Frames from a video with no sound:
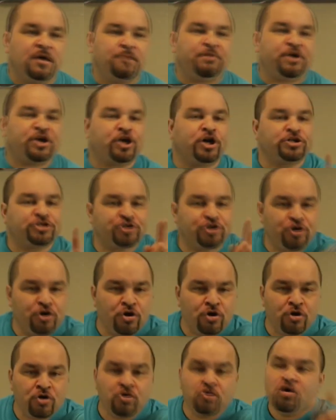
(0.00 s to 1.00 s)
Because
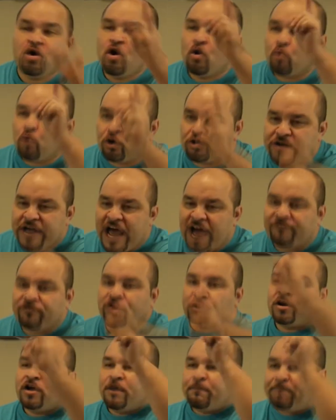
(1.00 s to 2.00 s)
you will
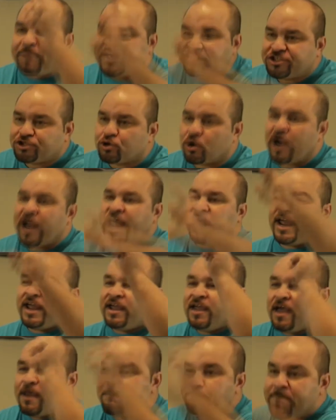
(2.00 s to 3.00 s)
never
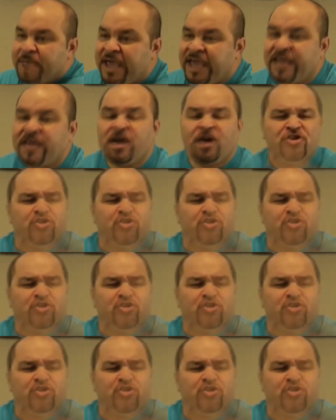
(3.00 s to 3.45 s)
betray me.